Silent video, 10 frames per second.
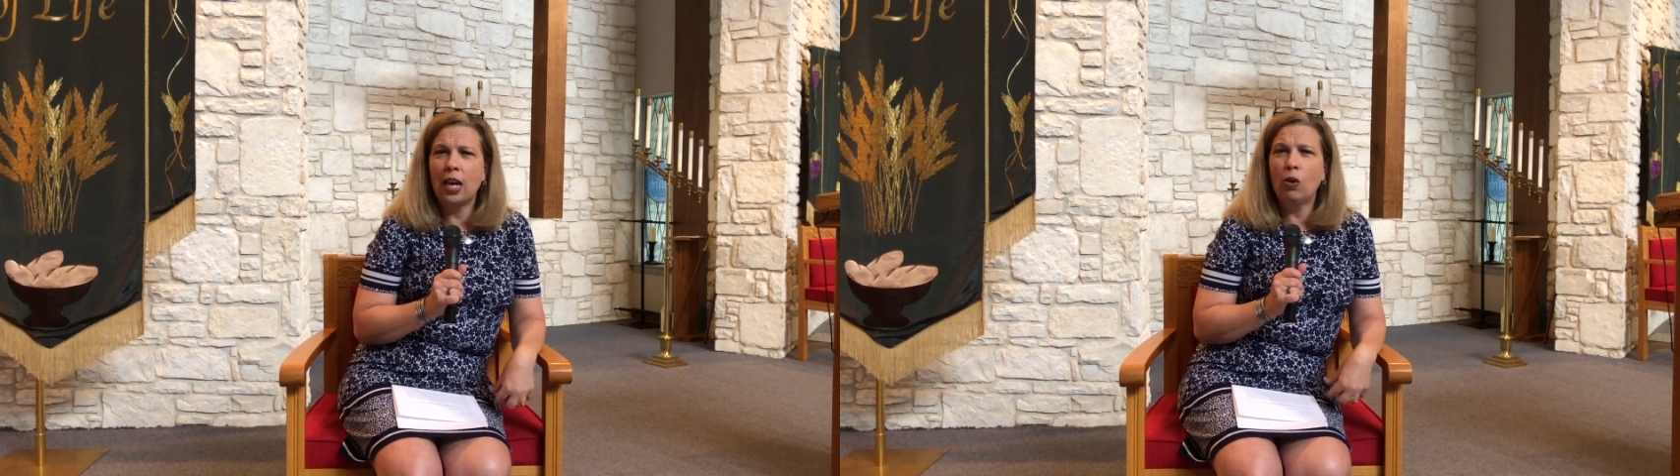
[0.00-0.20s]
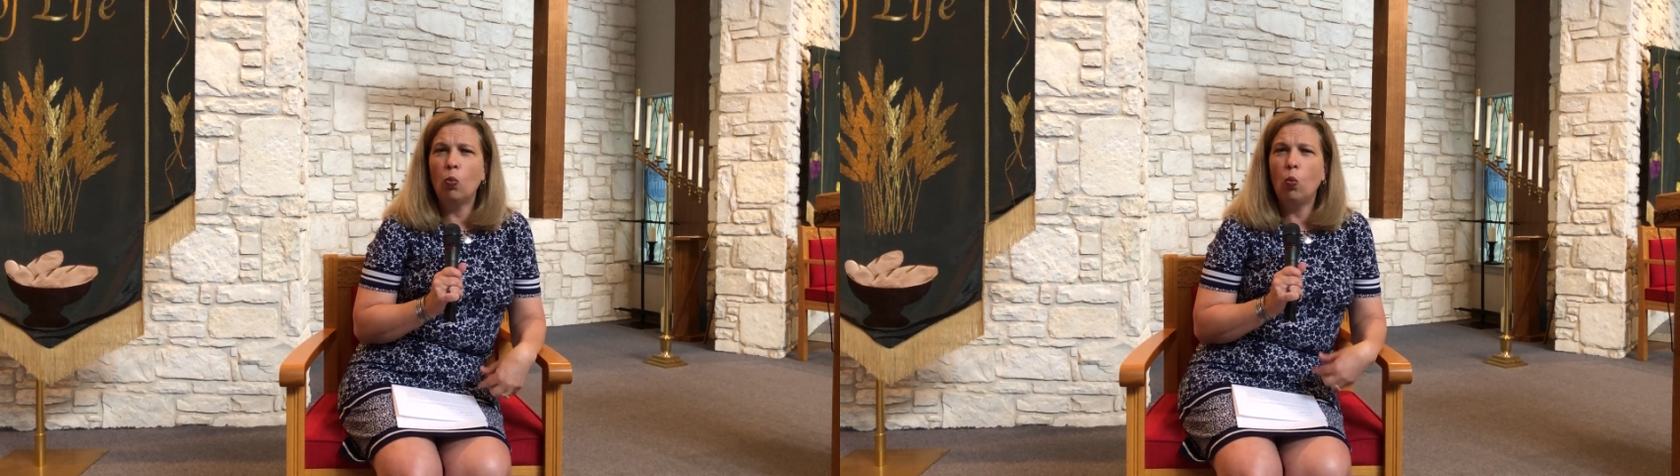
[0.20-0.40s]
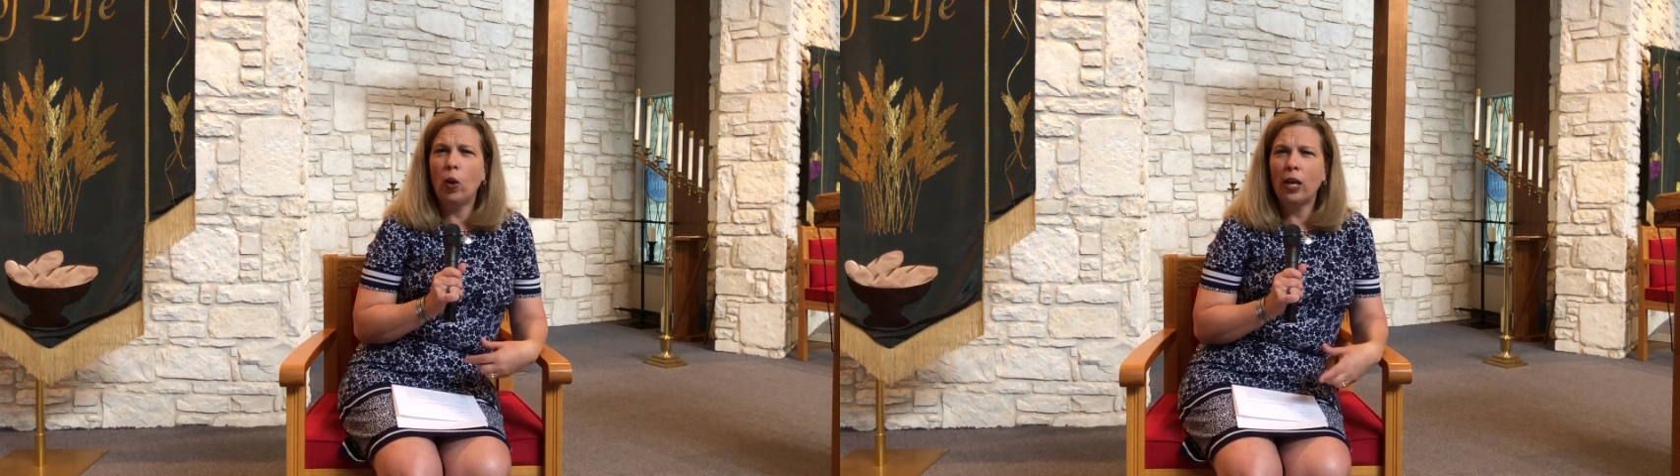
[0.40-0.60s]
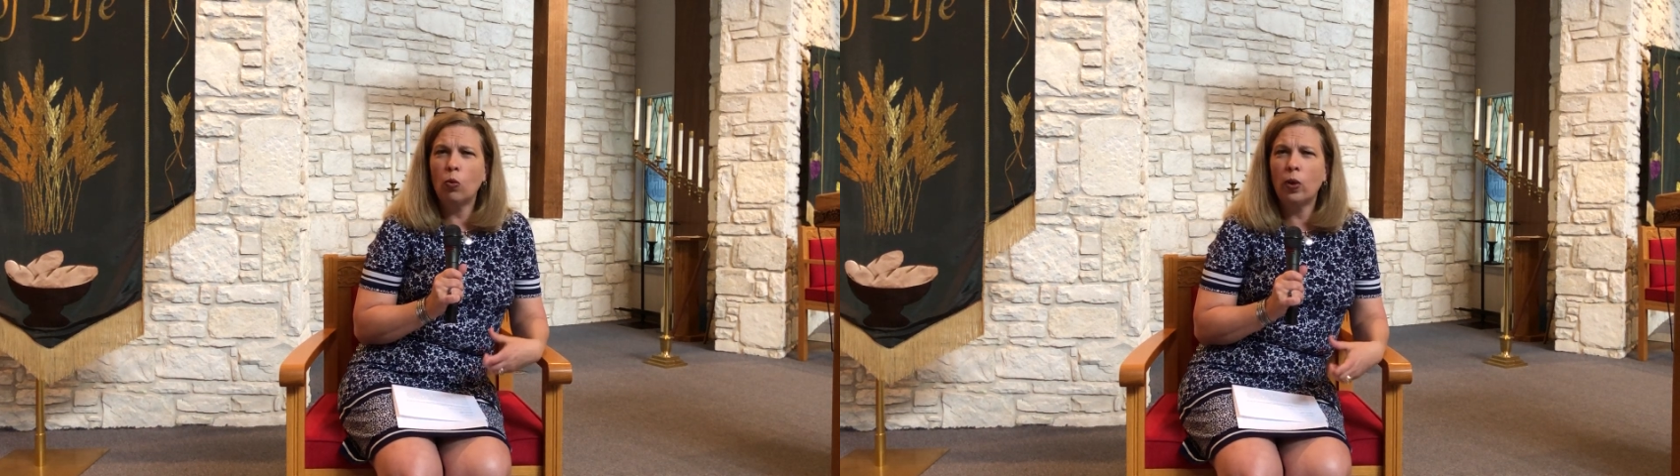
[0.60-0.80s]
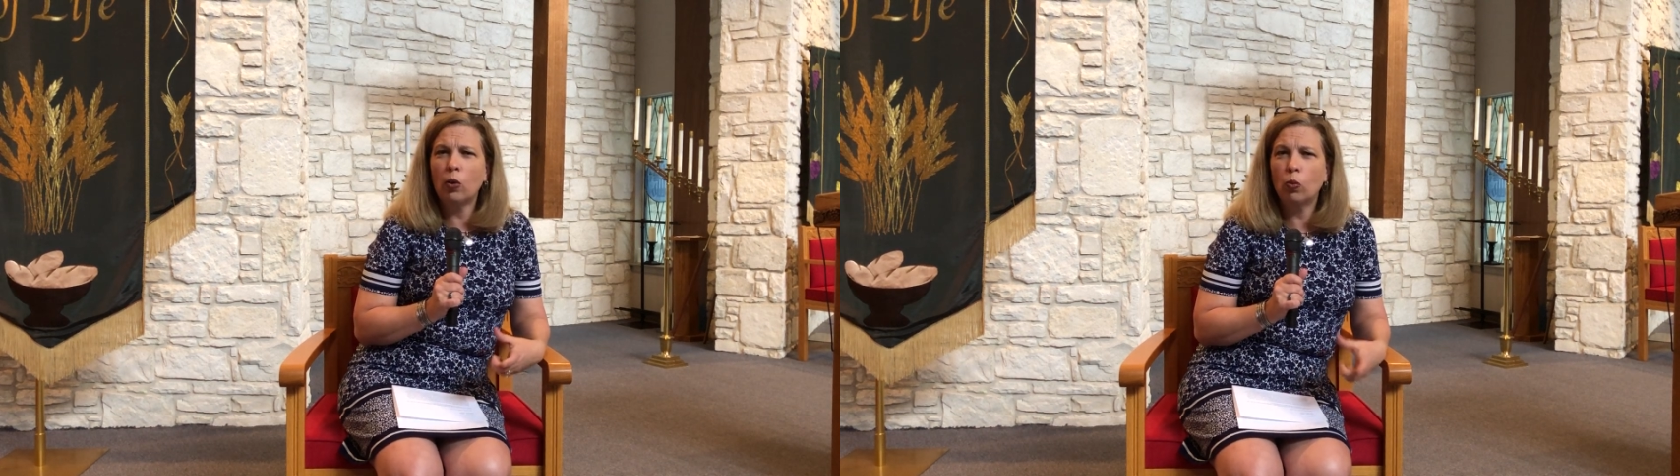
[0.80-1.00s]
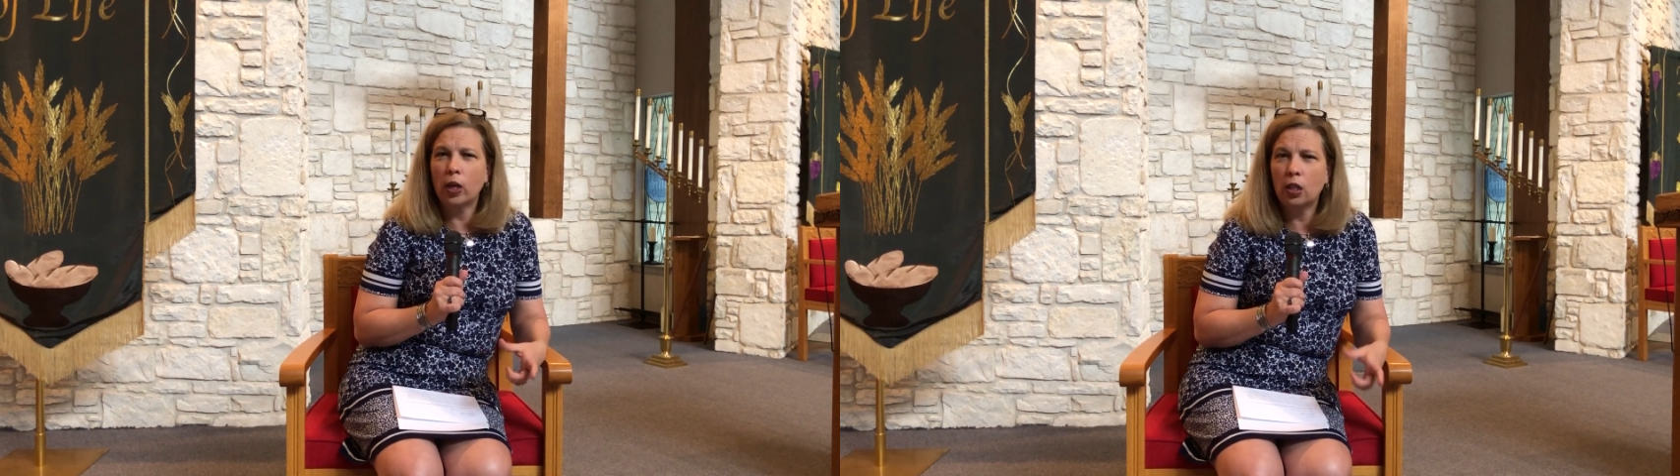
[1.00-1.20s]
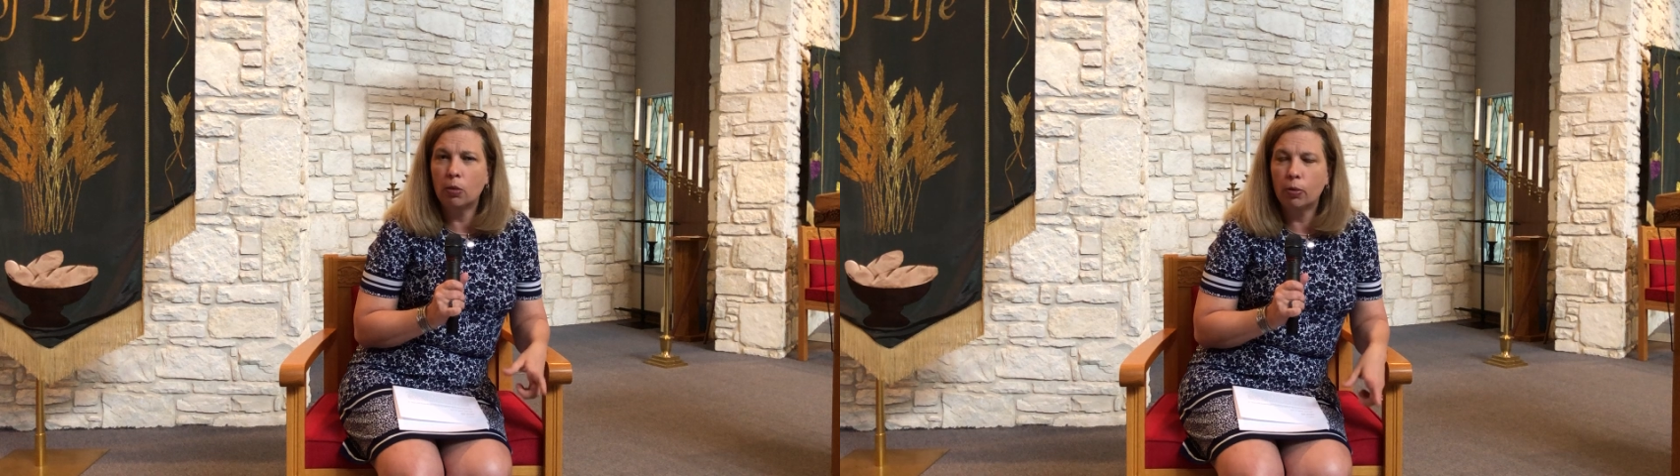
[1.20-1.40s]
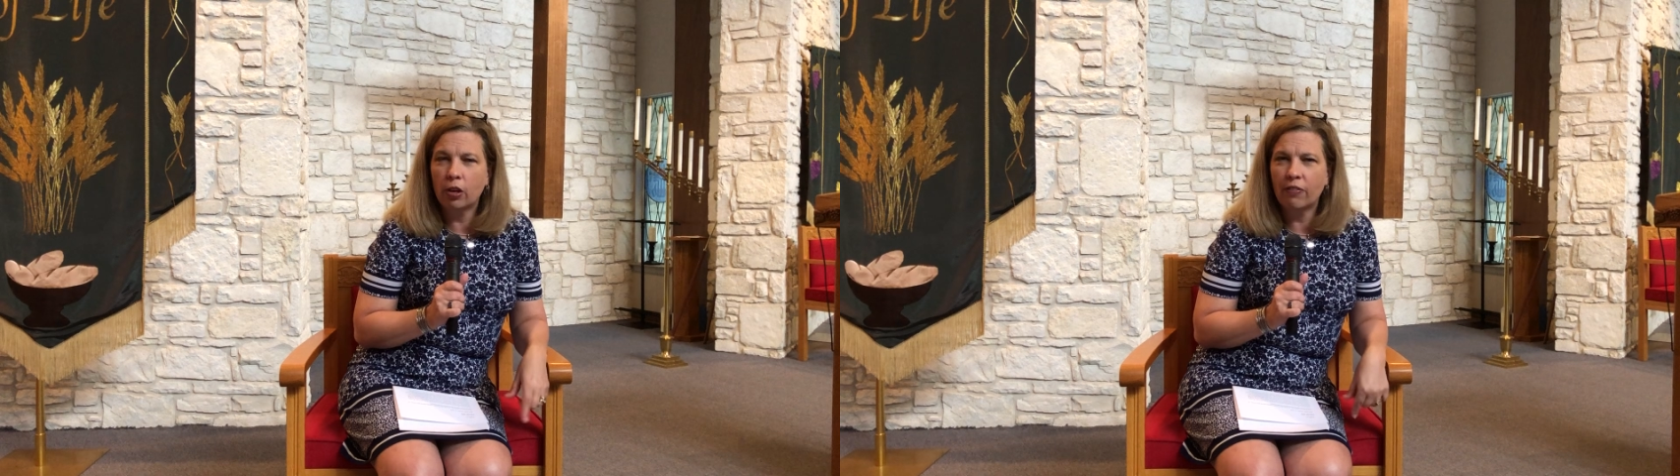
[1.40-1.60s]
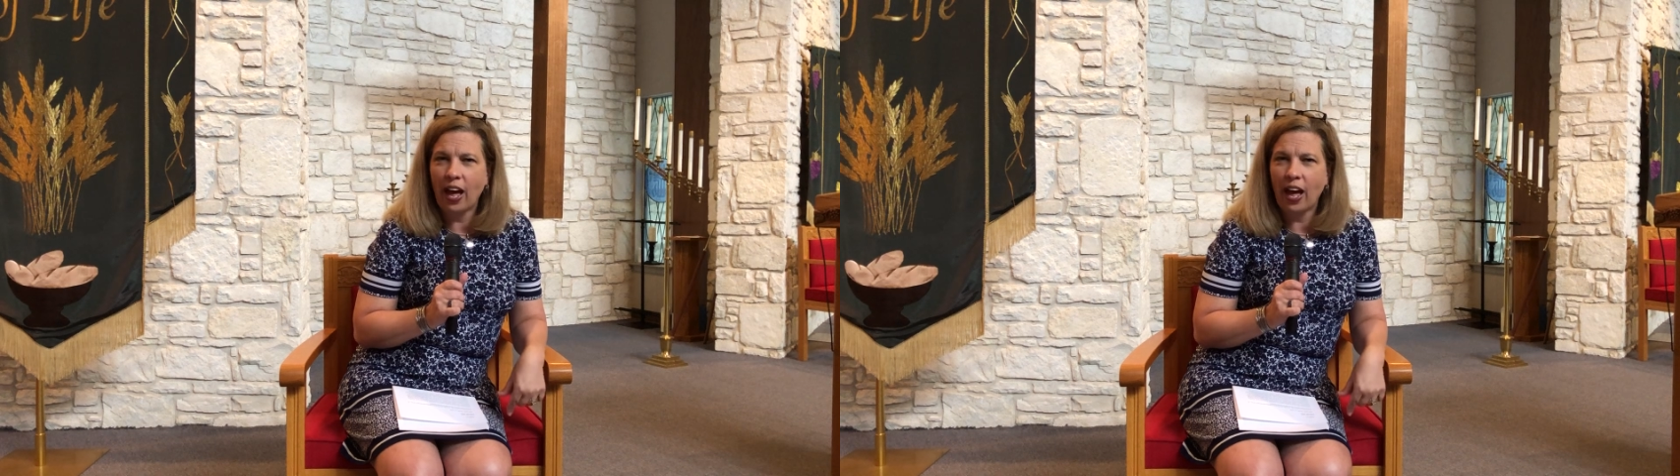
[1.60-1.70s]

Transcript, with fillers: And when we read the book of